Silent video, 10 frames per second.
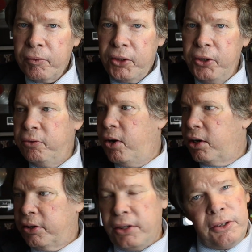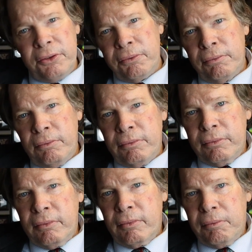You've gone to these
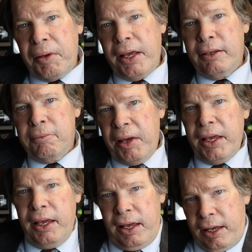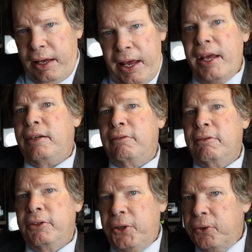big hit
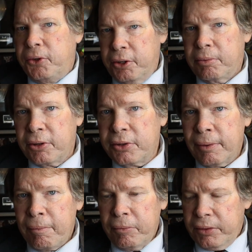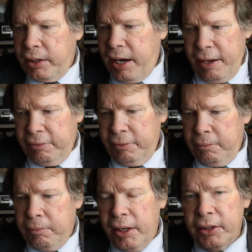YouTubers that have
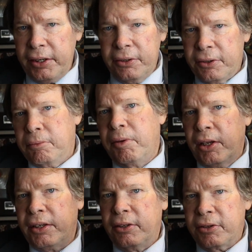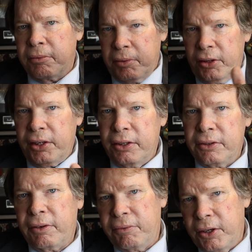millions and millions and
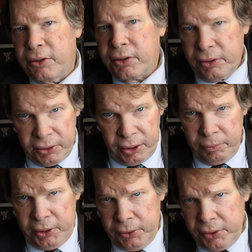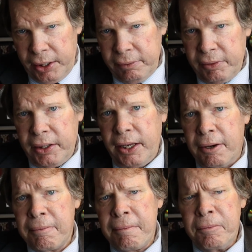millions of views on some huge hit
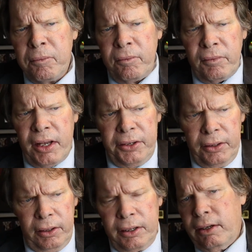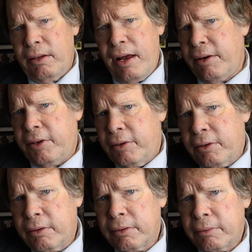video. And you look, and a lot of their
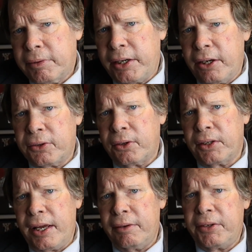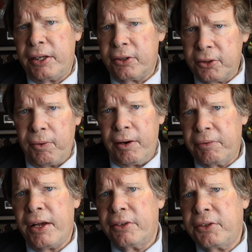videos only have 10 or
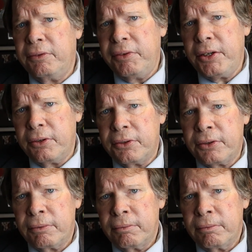12,000 views.